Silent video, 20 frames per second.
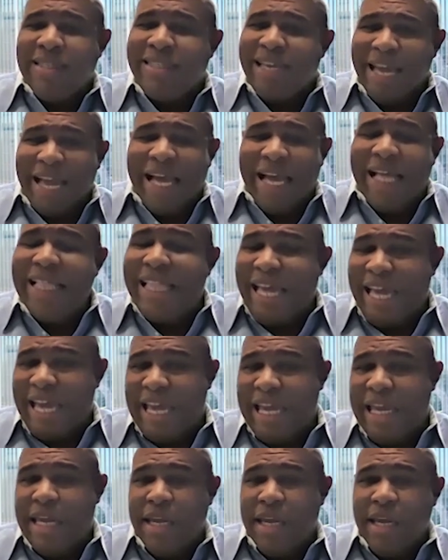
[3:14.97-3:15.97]
to
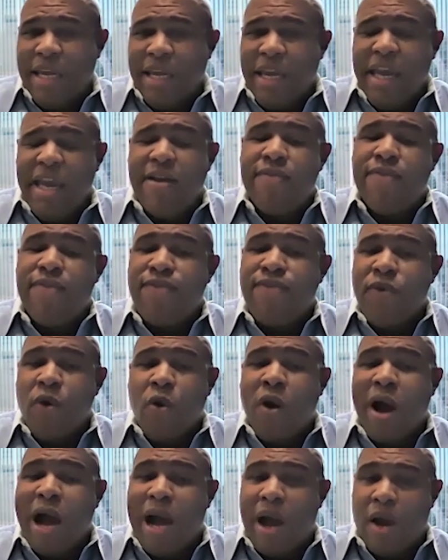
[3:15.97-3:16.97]
LA in
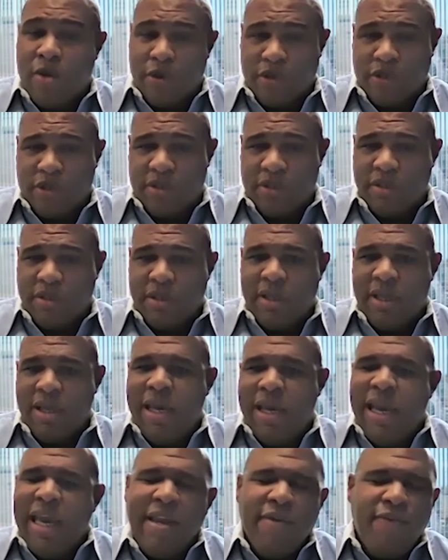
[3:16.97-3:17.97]
four hours.
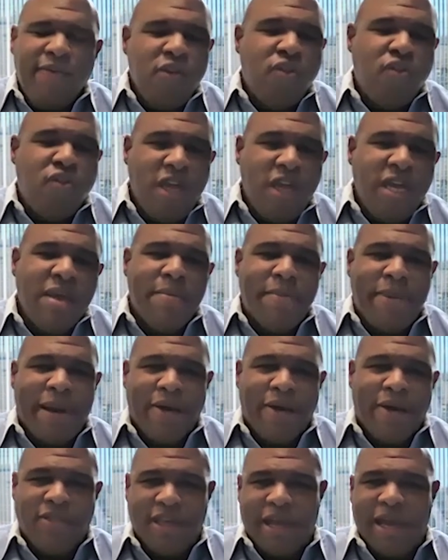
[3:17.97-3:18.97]
And if you think
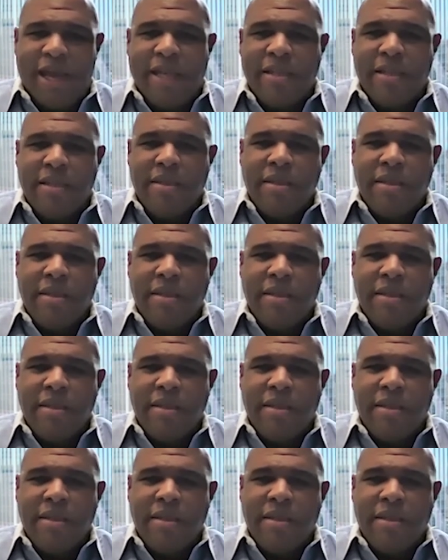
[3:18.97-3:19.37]
about that,